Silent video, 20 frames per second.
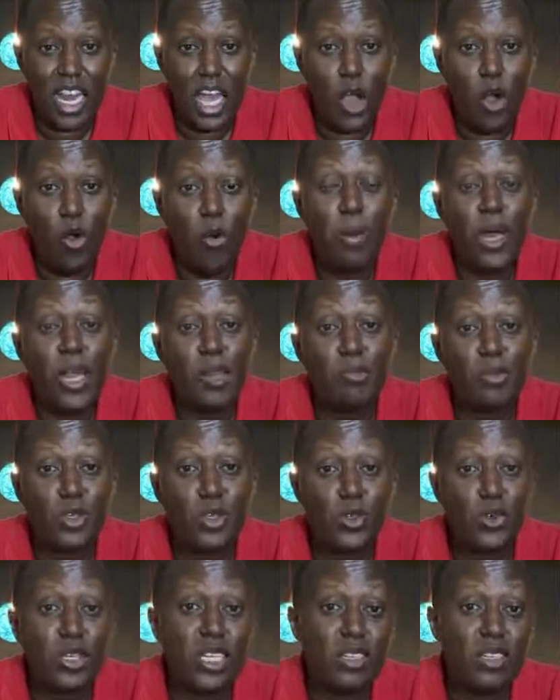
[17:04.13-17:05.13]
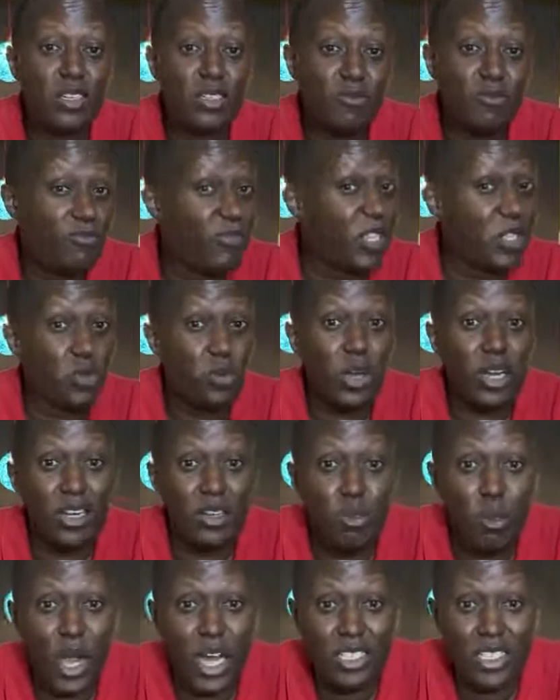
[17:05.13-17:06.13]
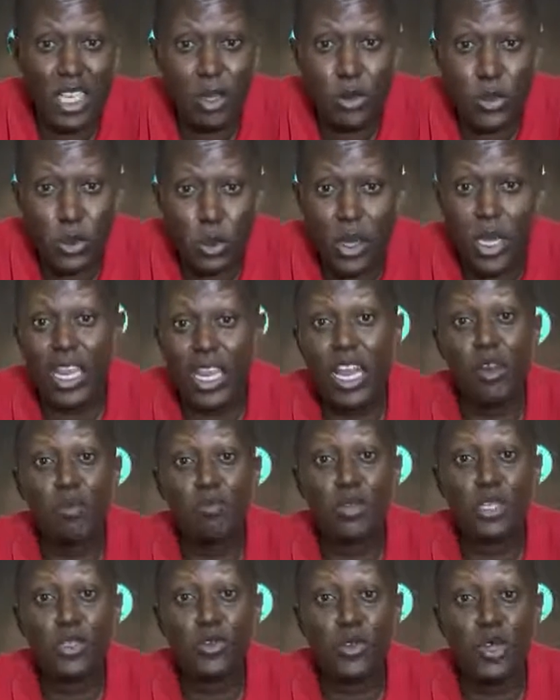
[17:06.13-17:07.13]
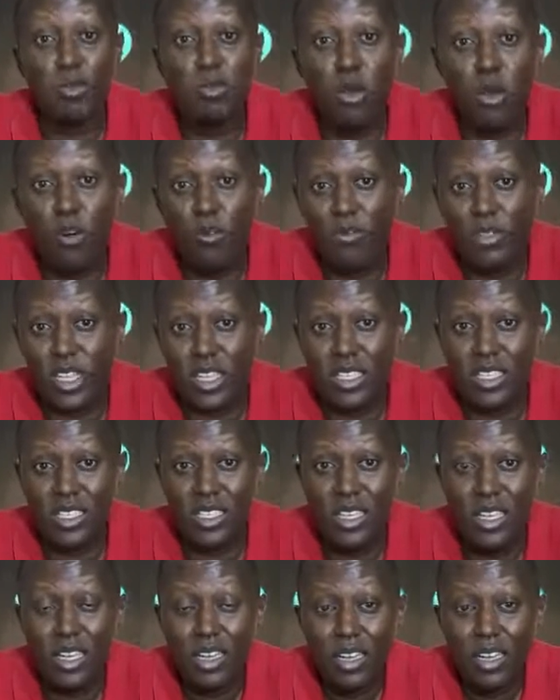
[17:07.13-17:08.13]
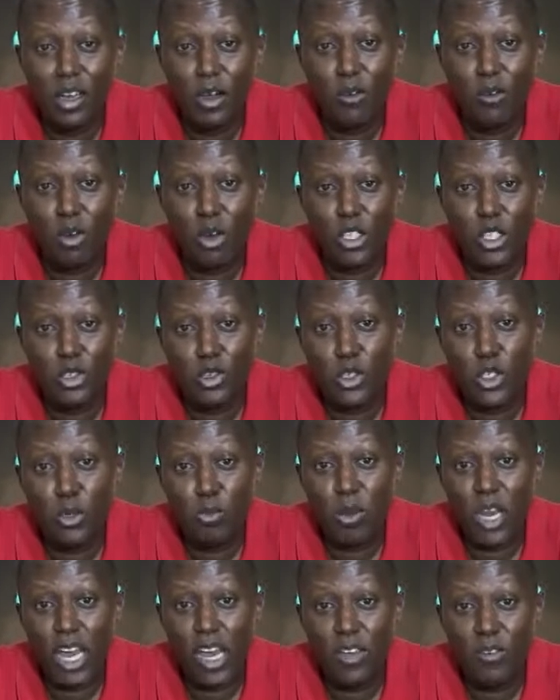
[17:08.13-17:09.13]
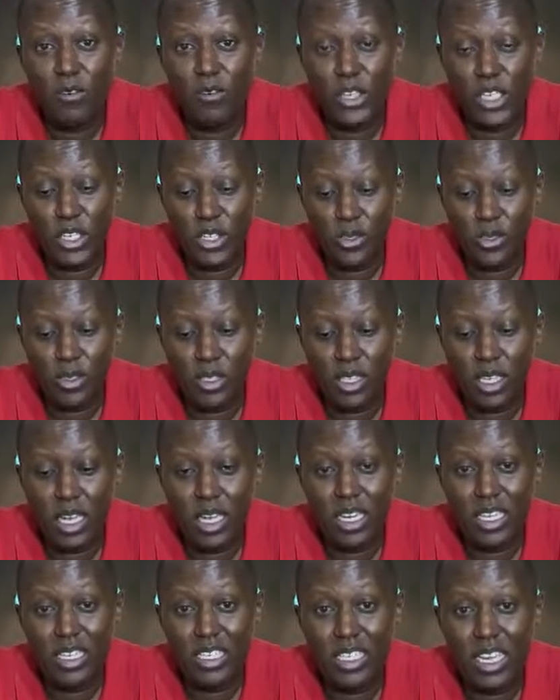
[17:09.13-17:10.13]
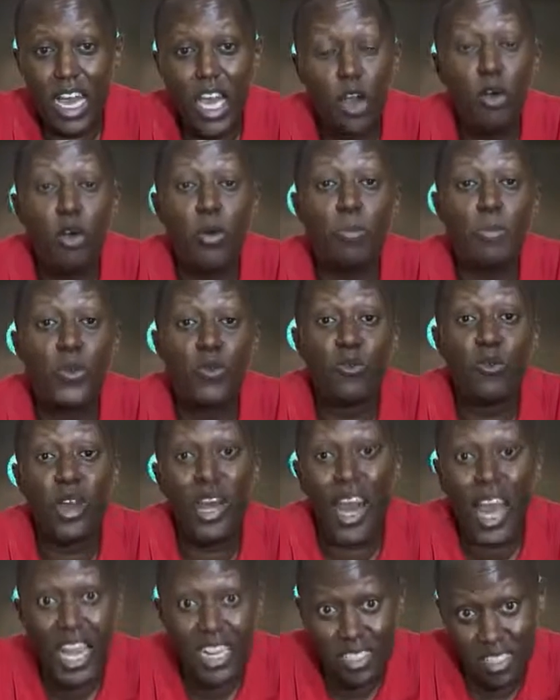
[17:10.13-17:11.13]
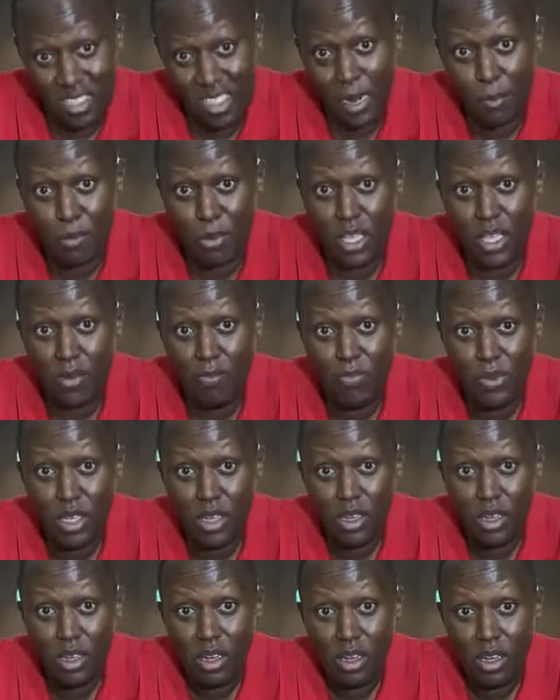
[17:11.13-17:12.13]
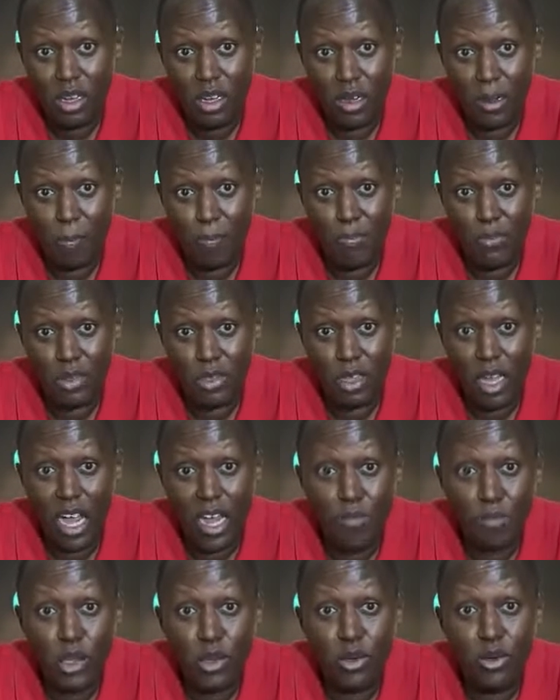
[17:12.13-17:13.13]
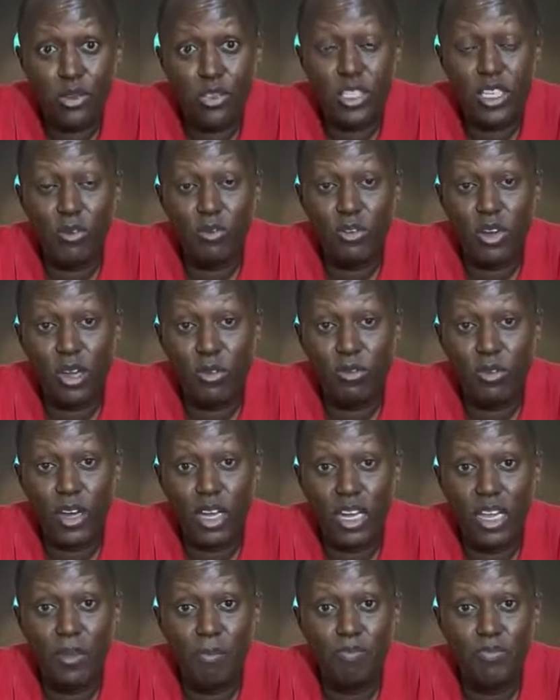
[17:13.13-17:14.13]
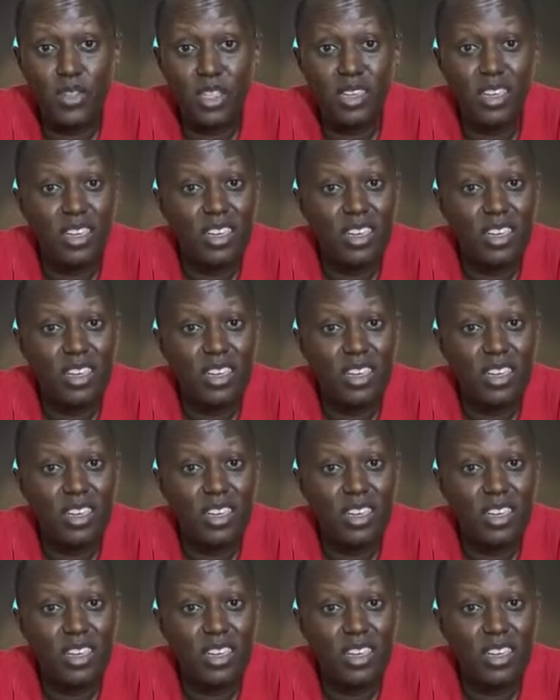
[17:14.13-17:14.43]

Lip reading: I hope I'll be doing, if this one works out well, I'll be doing more of these YouTube live videos, and I hope you've learned something. I'm your host, Chef Raphael.